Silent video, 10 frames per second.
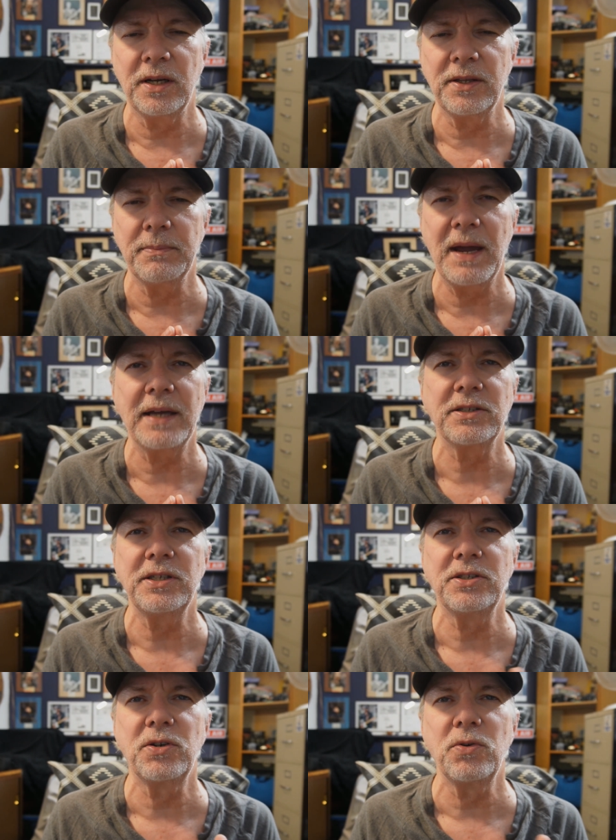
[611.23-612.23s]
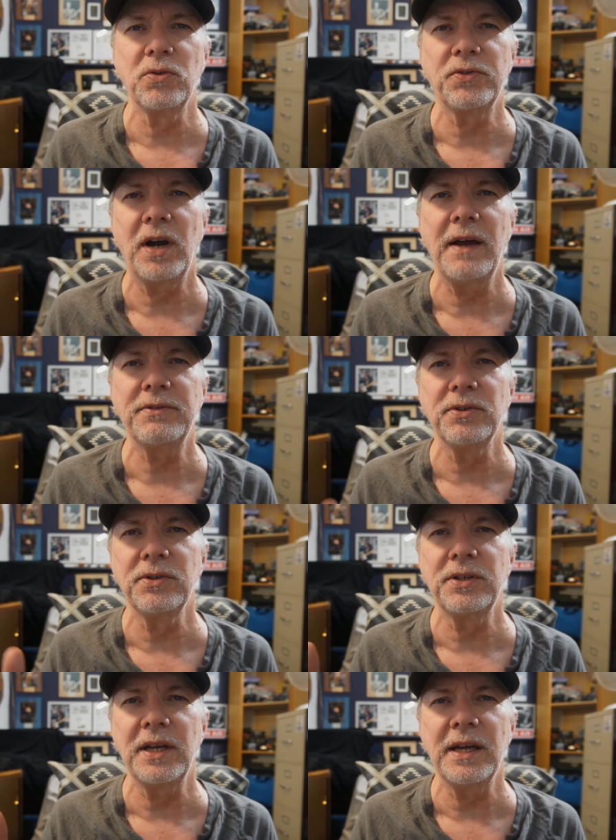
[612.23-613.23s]
the magazine's Google Drive so
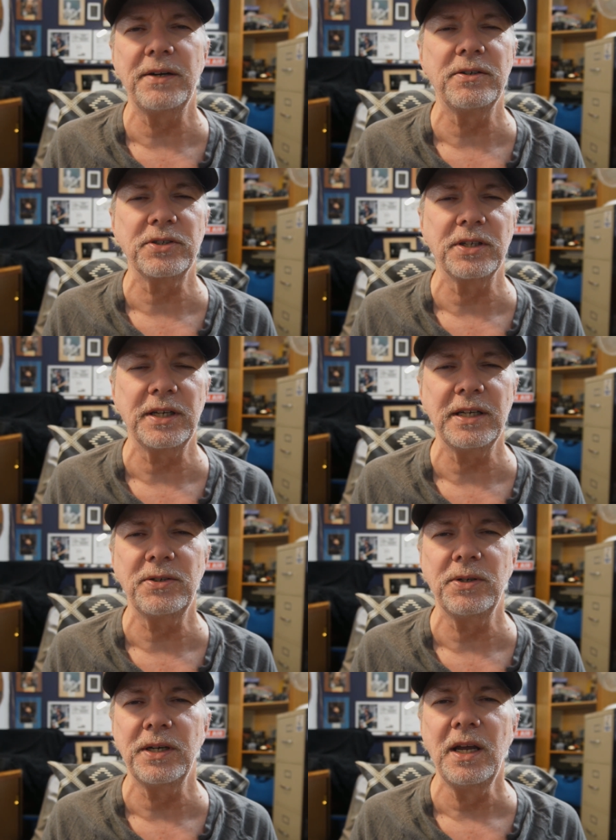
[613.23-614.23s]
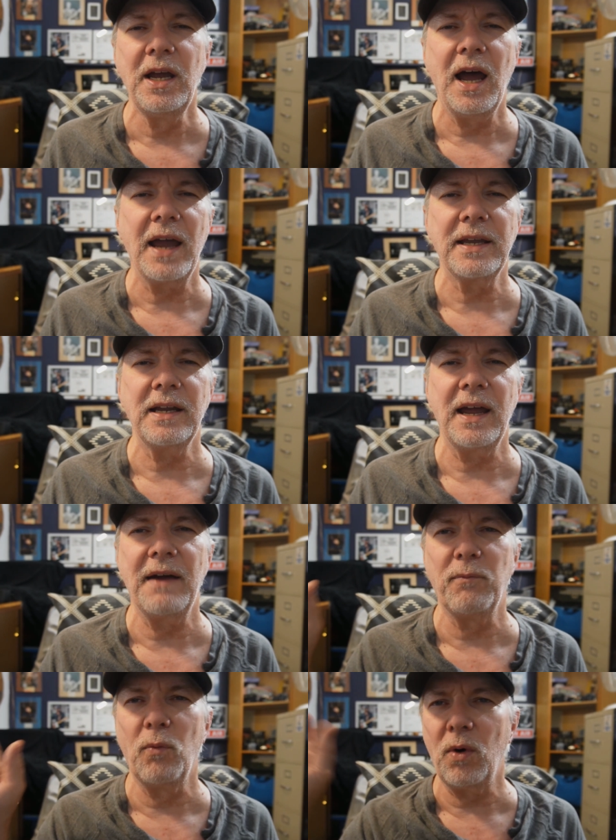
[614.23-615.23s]
that the editors can get to it, I
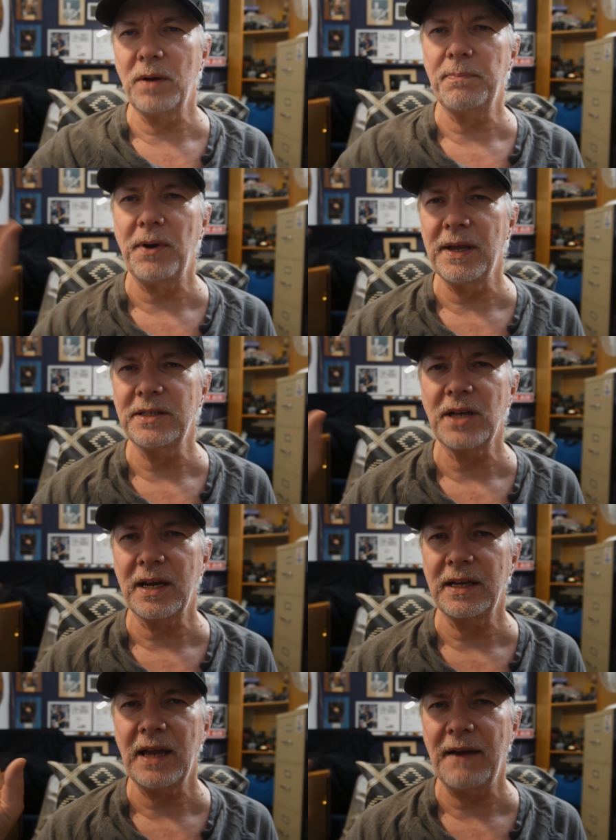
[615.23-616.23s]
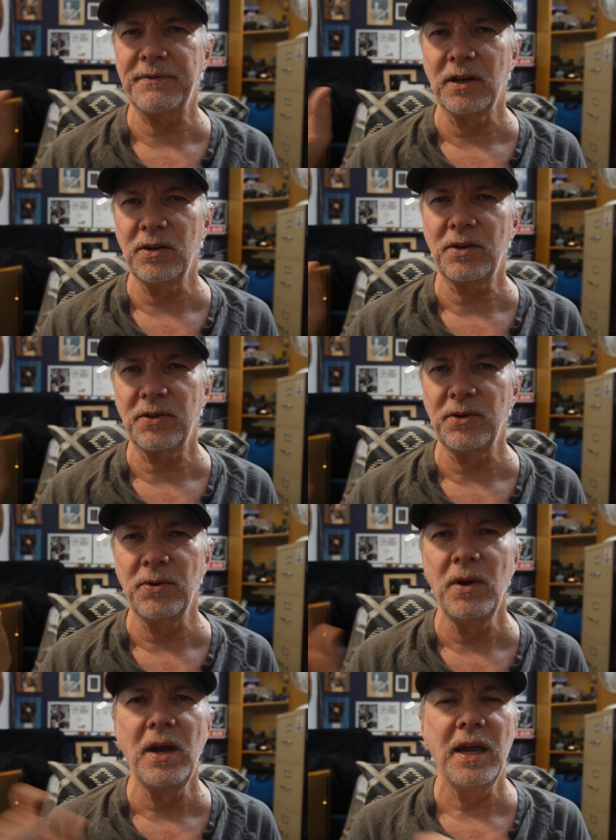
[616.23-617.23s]
have one place I have to look
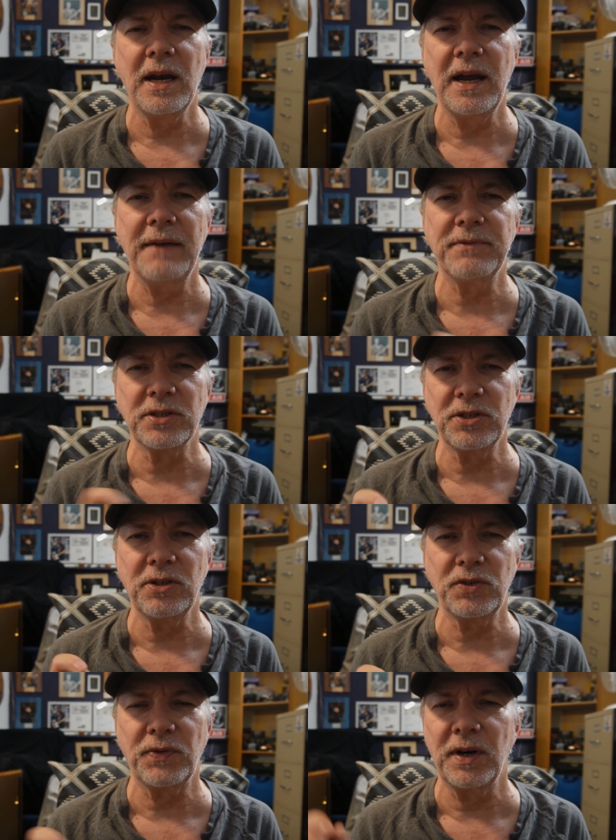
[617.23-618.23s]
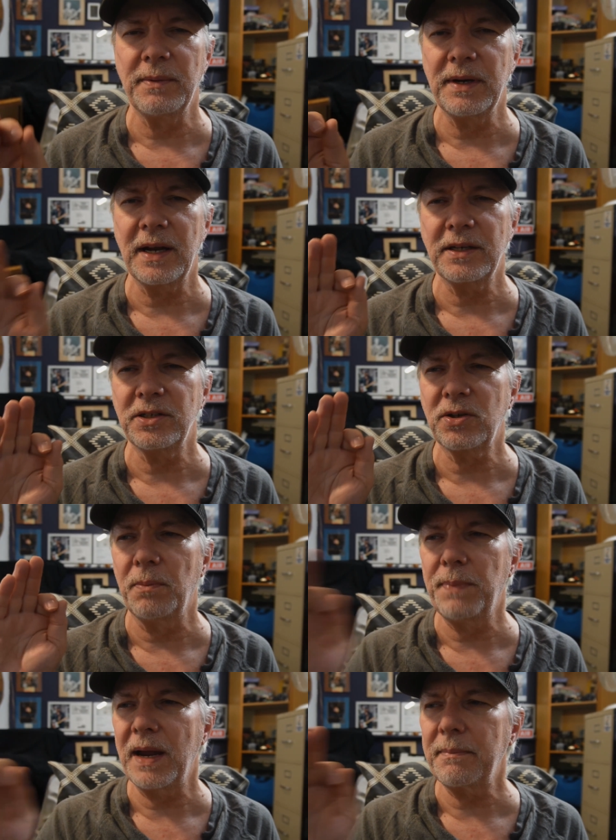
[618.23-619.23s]
through and I have to search from, and I can just
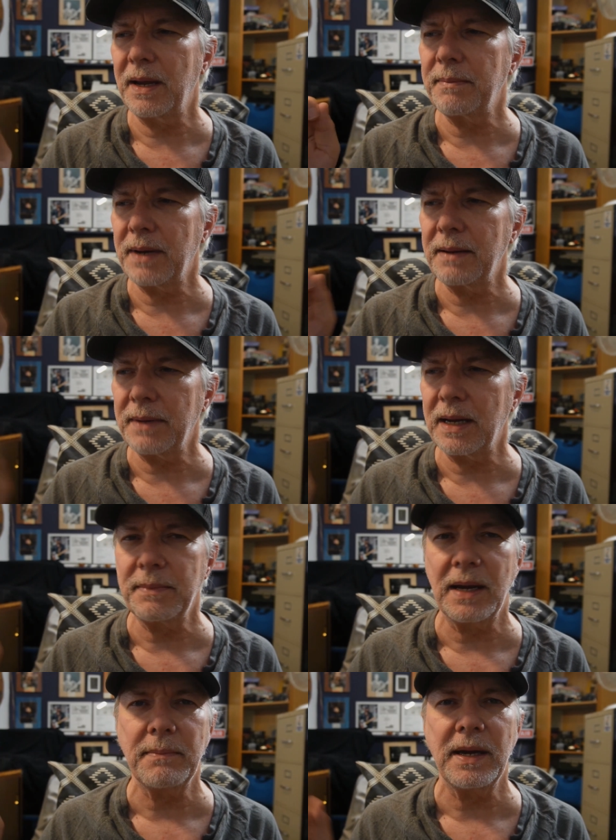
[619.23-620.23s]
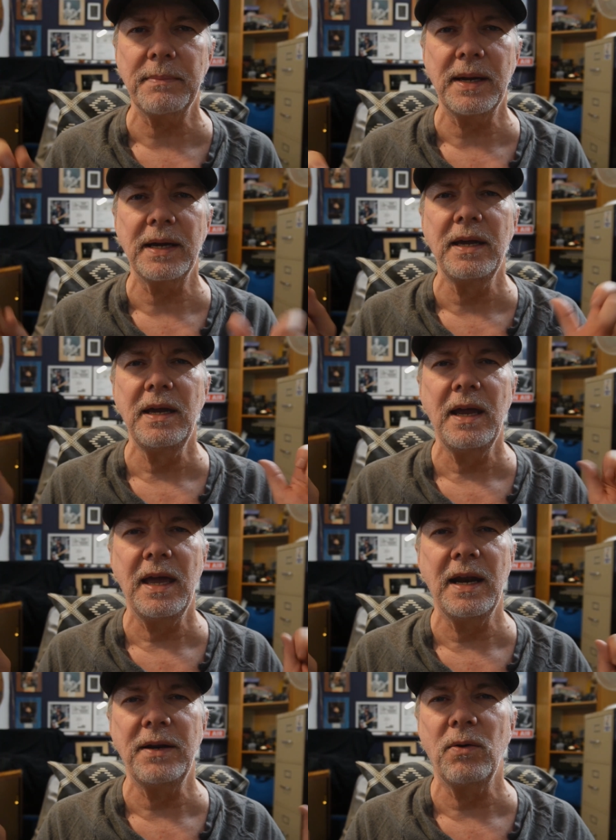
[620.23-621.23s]
go bang, bang, bang, bang, bang, bang, bang,
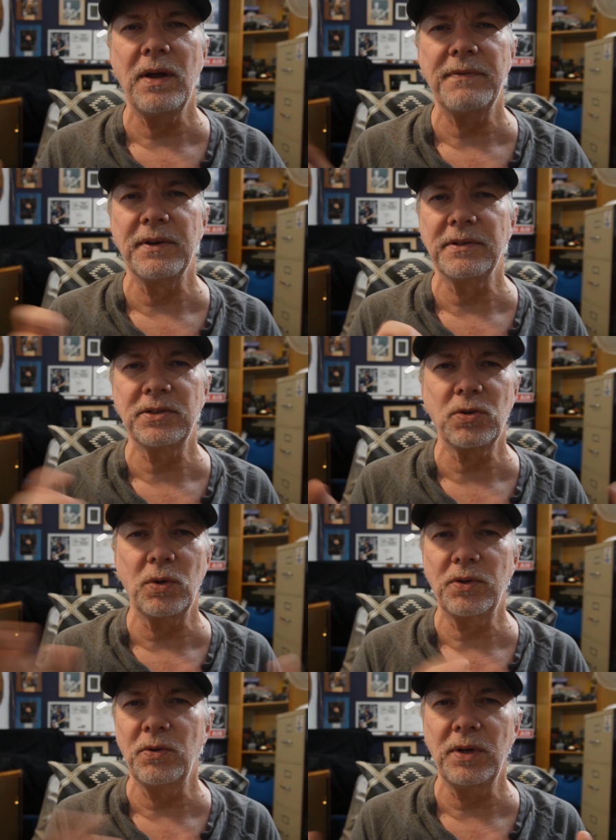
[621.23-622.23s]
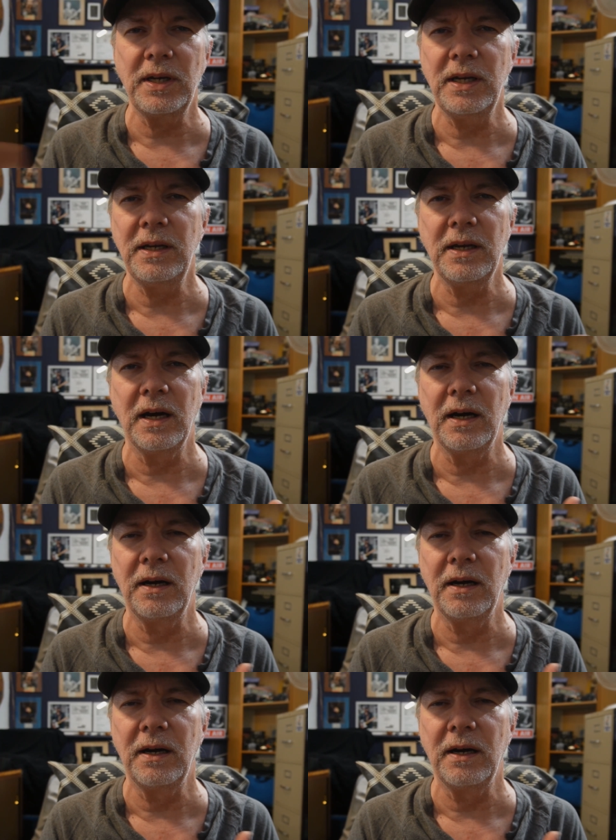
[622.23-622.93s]
and I don't have to sort through any